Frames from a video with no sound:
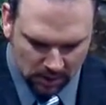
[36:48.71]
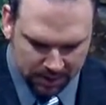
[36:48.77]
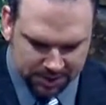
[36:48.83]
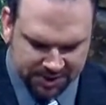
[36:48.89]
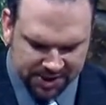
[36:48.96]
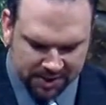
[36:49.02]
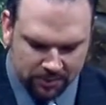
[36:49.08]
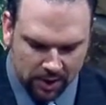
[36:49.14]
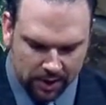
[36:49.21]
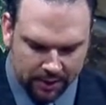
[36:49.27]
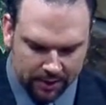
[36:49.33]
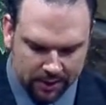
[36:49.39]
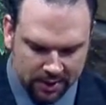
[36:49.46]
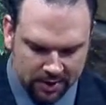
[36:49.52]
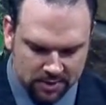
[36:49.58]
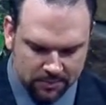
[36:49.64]
You see,
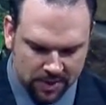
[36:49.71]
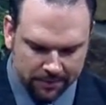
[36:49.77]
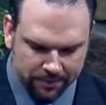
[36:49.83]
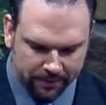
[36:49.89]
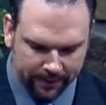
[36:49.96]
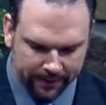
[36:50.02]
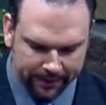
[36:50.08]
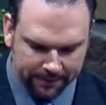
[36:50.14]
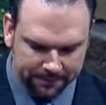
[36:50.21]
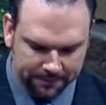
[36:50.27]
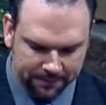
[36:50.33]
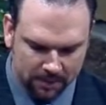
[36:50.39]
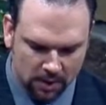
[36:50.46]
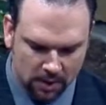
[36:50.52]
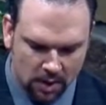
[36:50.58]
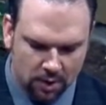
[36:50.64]
brethren, here's my point.
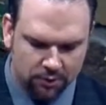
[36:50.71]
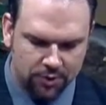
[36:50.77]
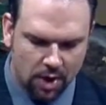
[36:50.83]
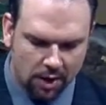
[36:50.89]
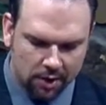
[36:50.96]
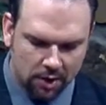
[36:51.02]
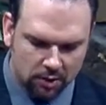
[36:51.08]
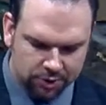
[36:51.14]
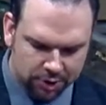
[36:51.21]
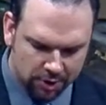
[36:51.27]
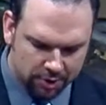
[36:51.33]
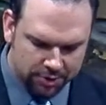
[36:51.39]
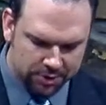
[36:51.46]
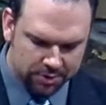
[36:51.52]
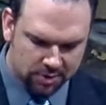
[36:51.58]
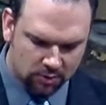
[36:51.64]
Not all
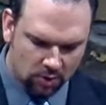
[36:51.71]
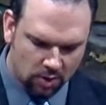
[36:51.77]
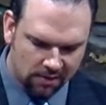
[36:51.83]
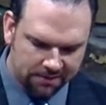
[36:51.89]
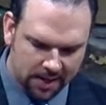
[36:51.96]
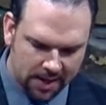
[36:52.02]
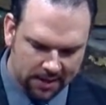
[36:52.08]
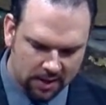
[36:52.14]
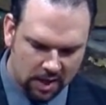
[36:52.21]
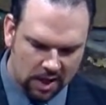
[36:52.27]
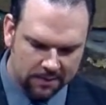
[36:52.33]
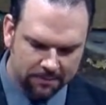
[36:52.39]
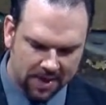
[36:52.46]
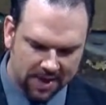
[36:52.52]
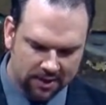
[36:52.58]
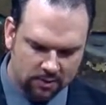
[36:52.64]
churches glorify
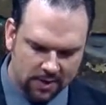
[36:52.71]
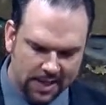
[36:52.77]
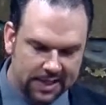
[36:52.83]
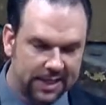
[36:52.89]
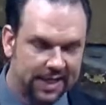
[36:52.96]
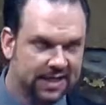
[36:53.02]
God by great